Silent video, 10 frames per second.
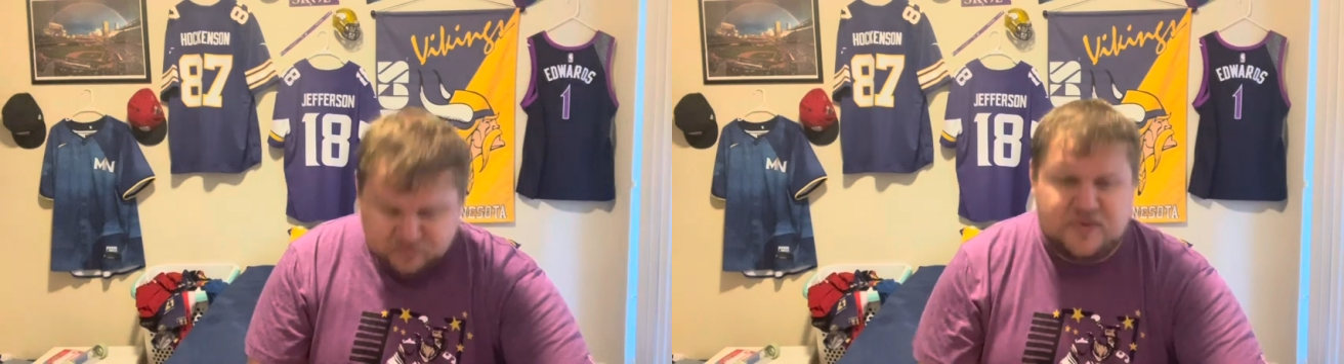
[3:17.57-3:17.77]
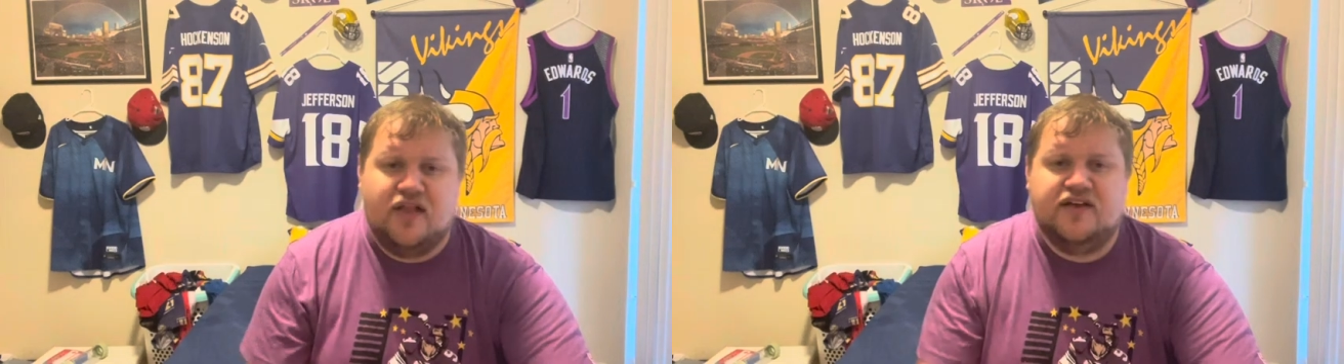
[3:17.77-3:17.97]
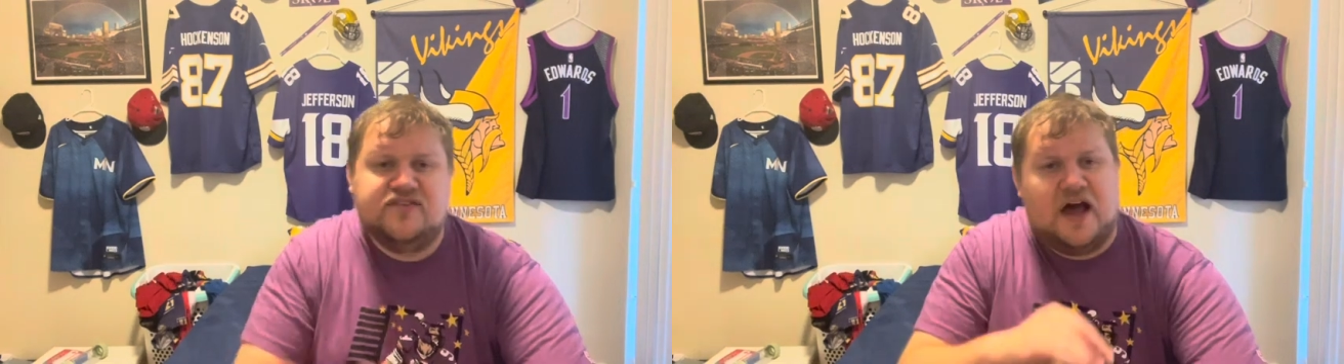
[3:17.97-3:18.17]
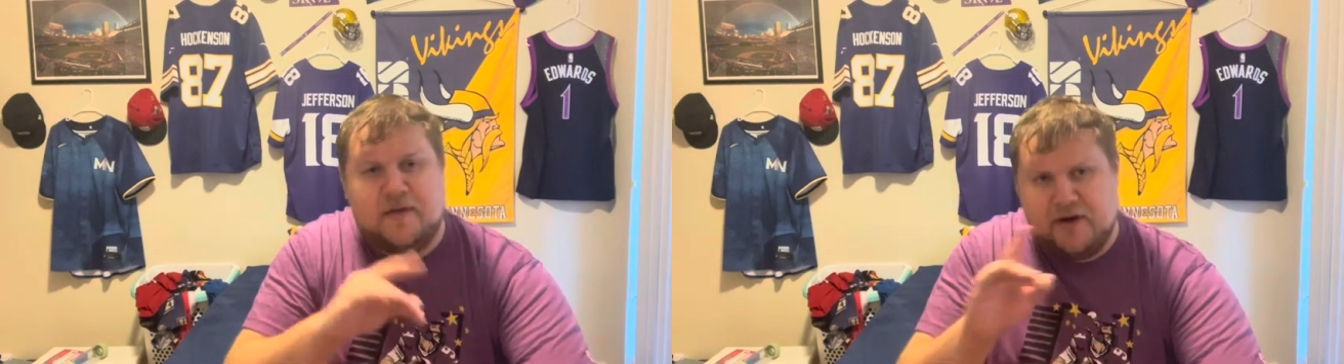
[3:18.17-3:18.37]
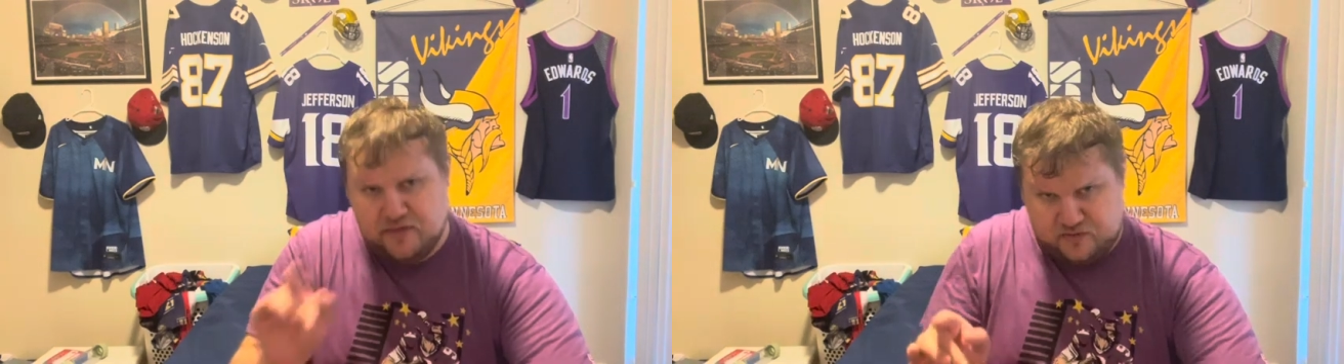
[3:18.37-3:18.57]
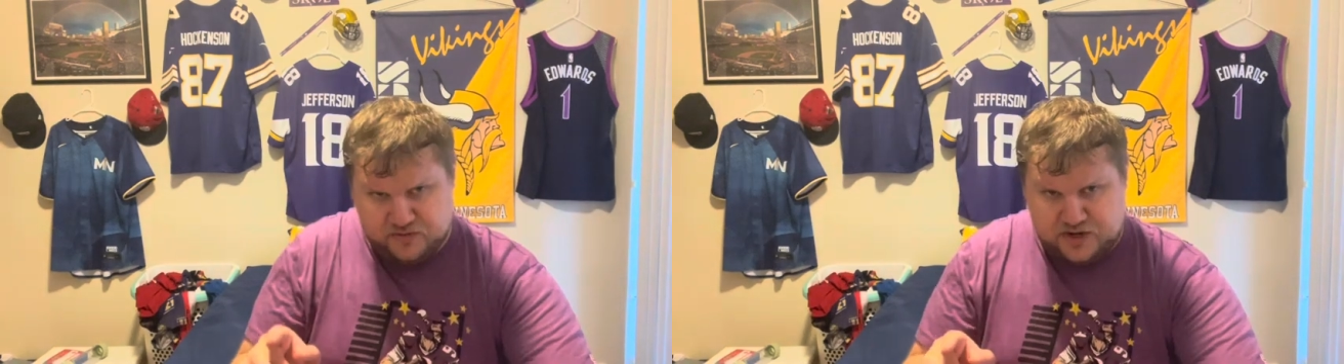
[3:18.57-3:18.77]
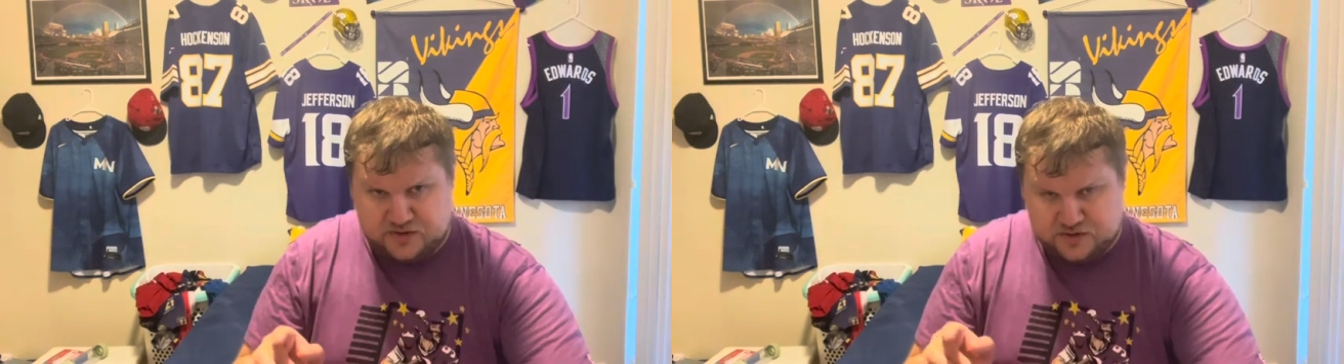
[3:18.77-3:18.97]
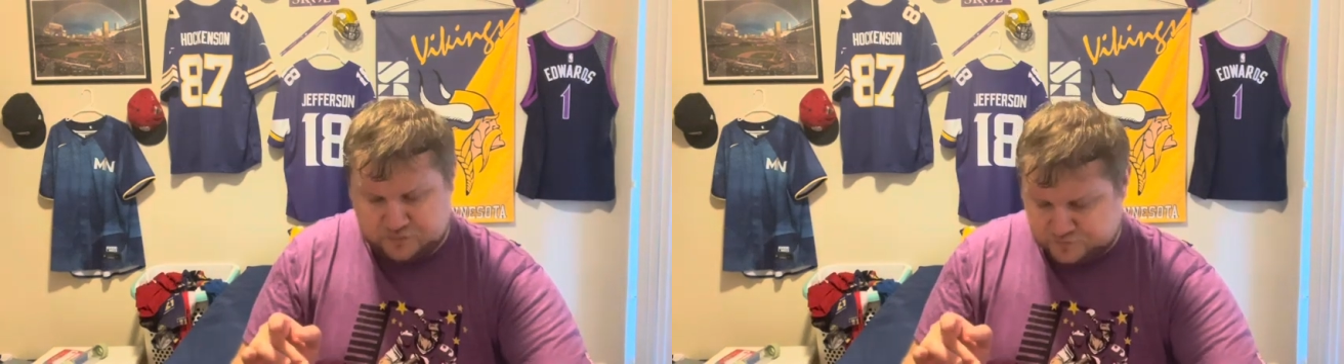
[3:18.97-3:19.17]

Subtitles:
Now let's talk about the rotation.